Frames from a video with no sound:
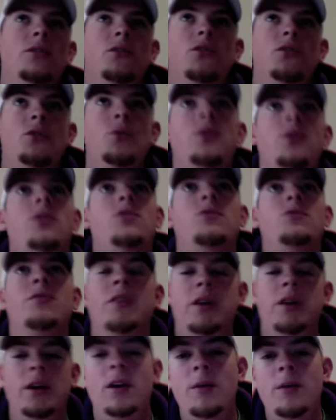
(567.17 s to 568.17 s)
students
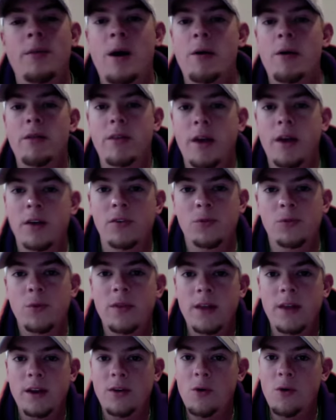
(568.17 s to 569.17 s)
forget about things
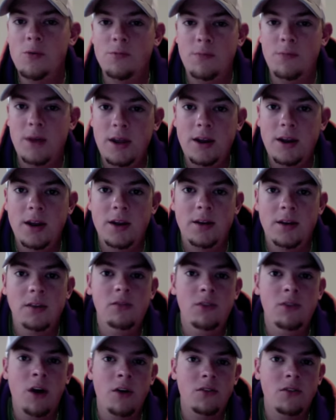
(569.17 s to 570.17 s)
when they don't meet and
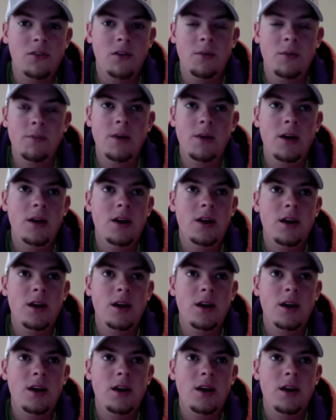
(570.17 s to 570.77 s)
discuss them,